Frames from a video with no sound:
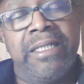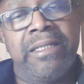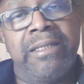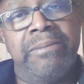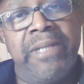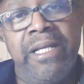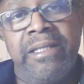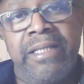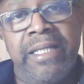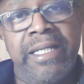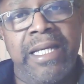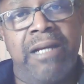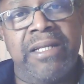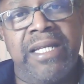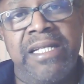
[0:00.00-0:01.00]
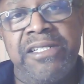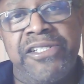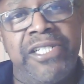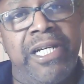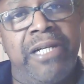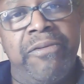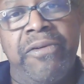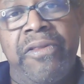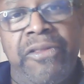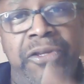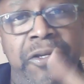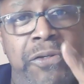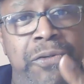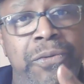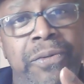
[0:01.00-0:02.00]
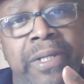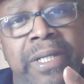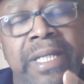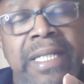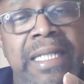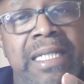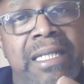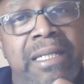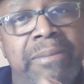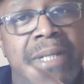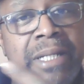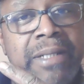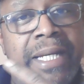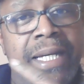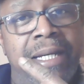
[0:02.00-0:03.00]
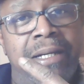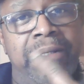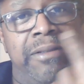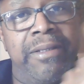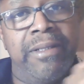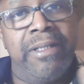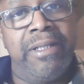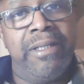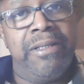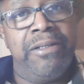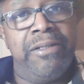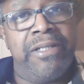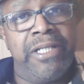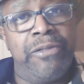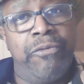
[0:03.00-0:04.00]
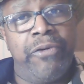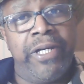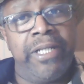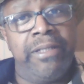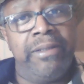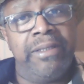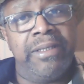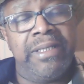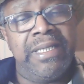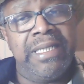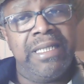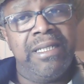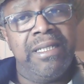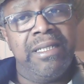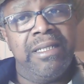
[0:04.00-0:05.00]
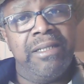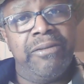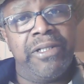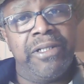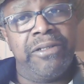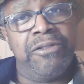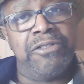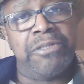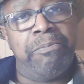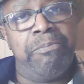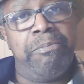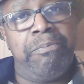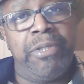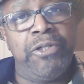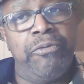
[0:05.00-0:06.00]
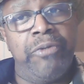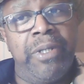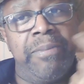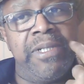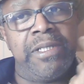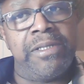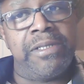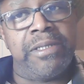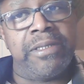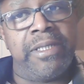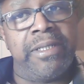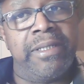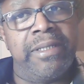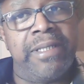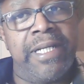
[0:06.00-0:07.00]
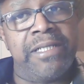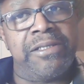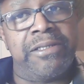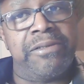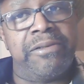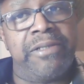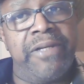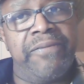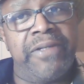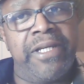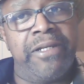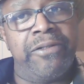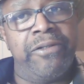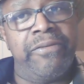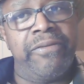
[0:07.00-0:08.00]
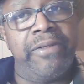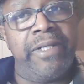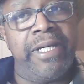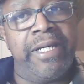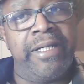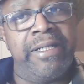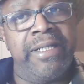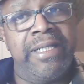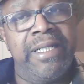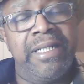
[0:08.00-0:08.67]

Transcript: Anything I can share with you about how you could win one of those blue ribbons or that certificate over there.